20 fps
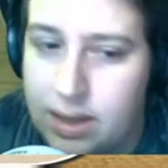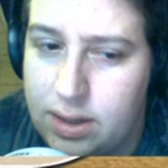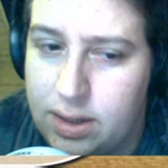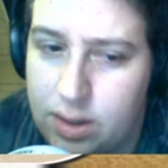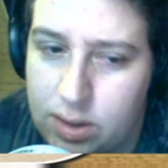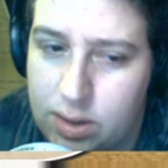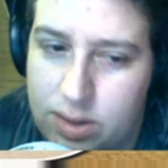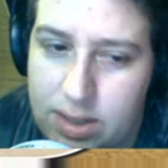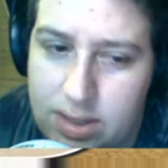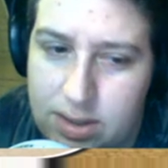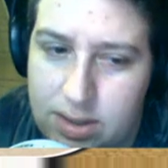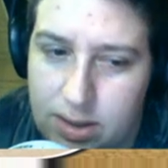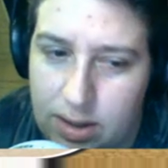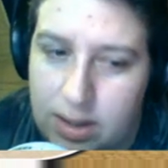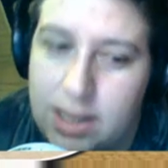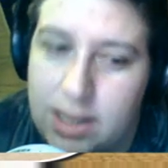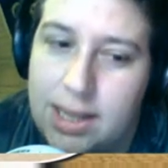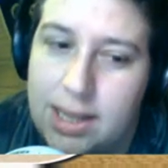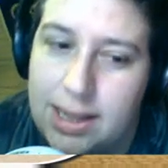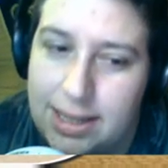Your sister,
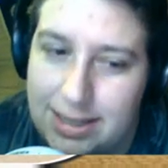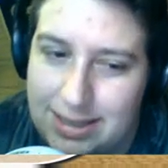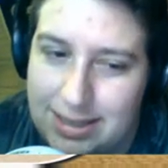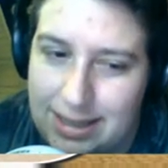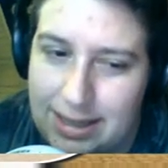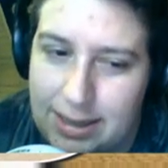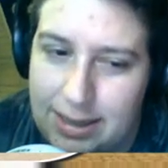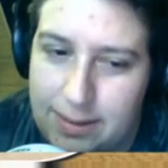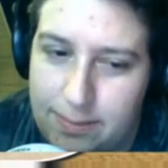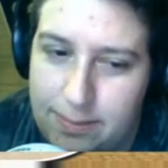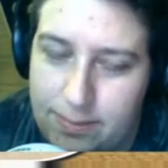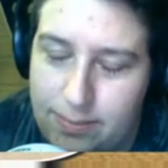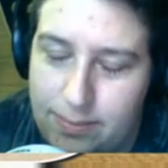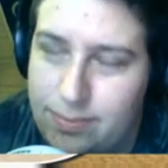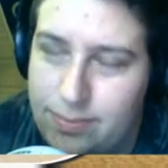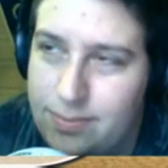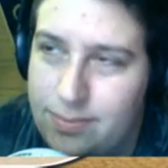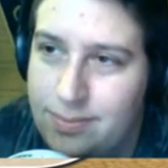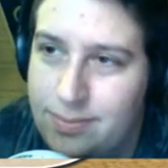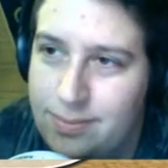Lizzie.
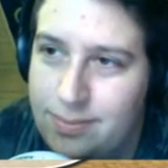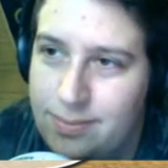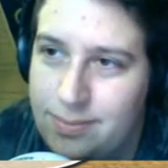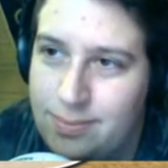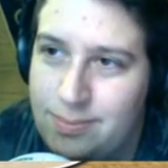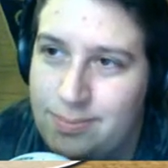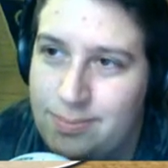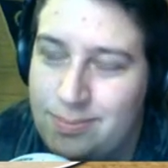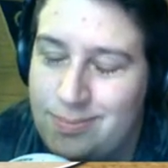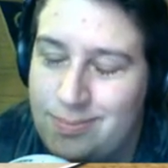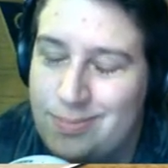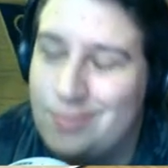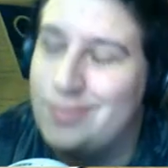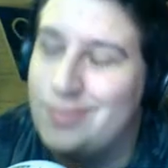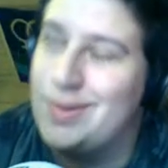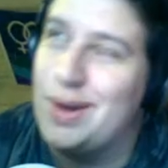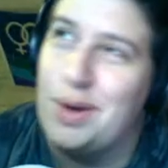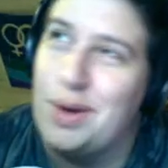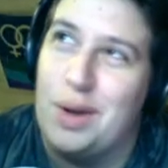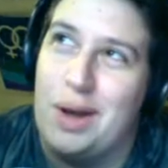
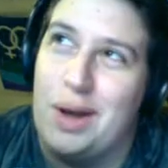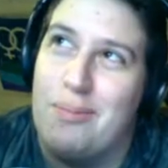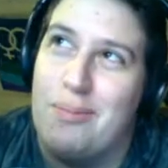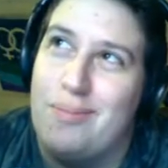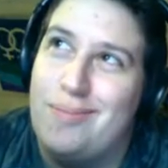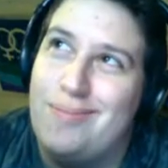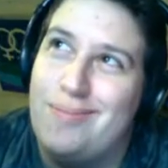Hold on.